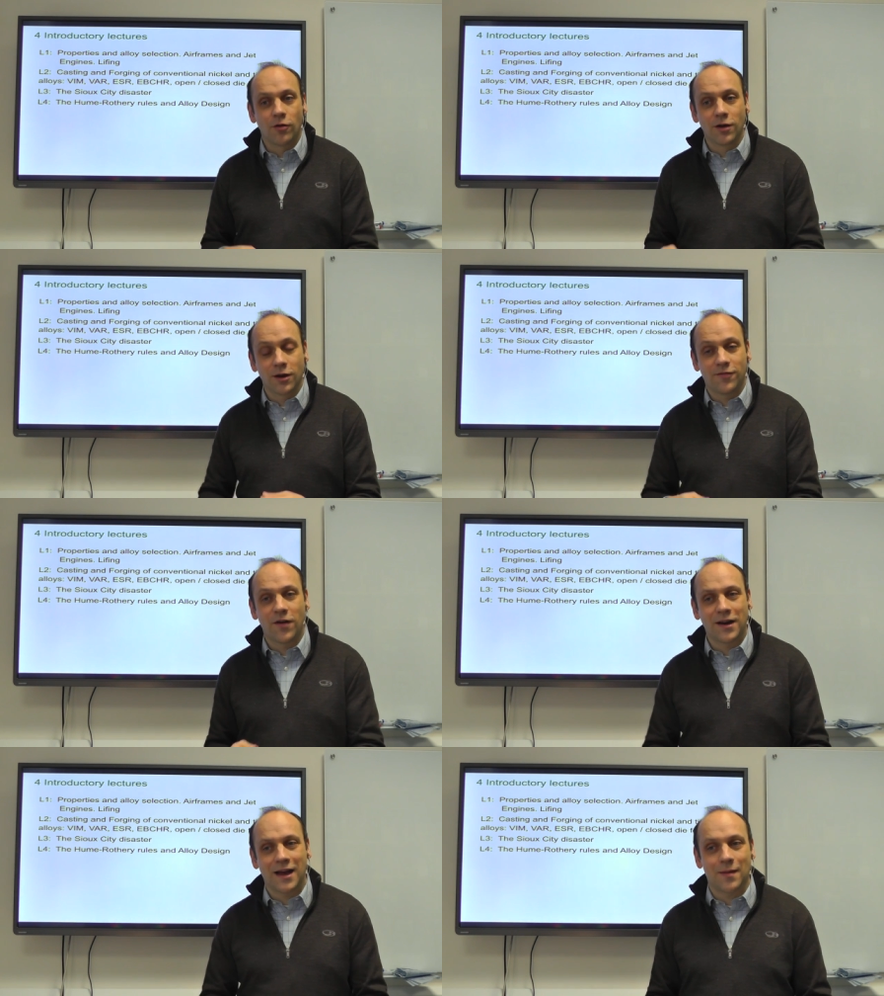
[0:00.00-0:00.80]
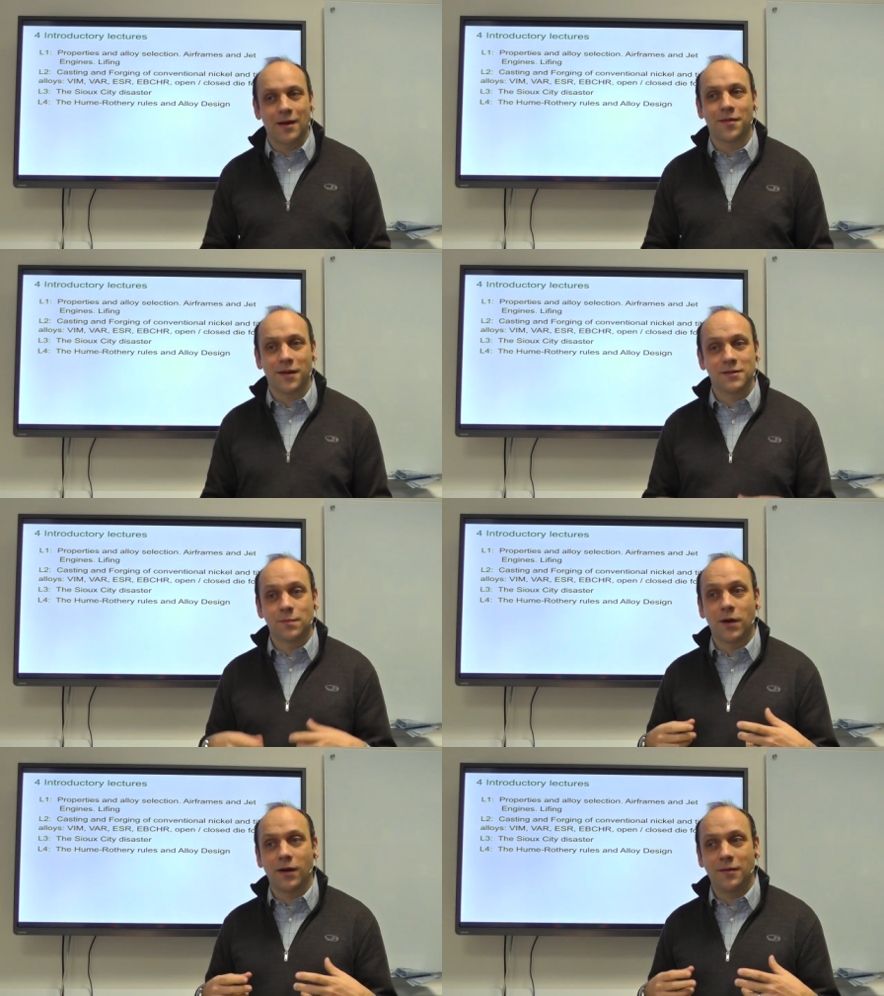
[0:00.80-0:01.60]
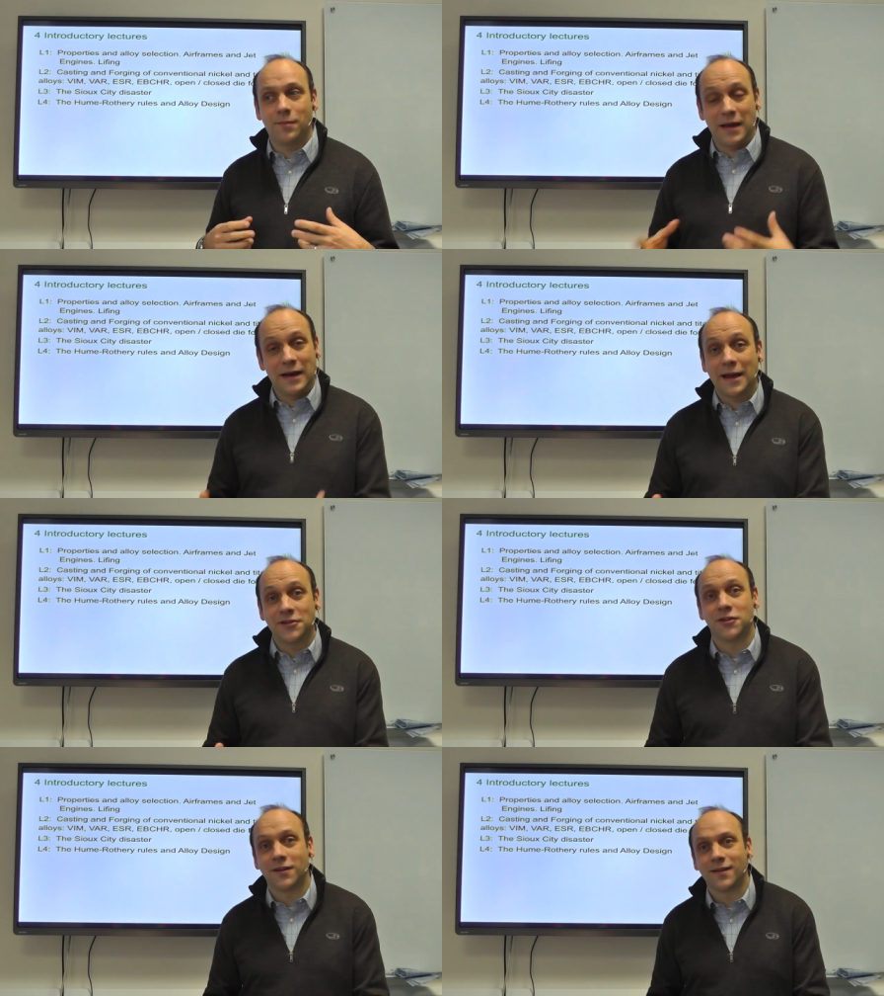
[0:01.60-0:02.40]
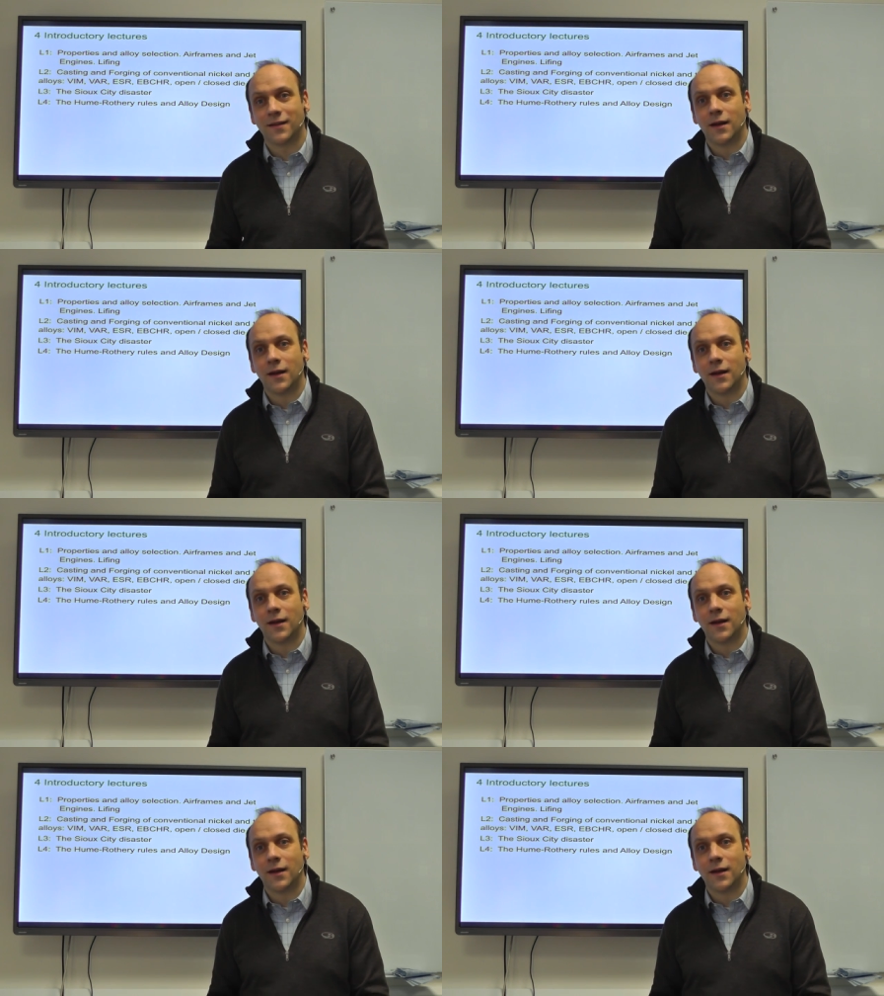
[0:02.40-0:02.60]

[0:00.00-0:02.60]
longer going to find out about things by being lectured,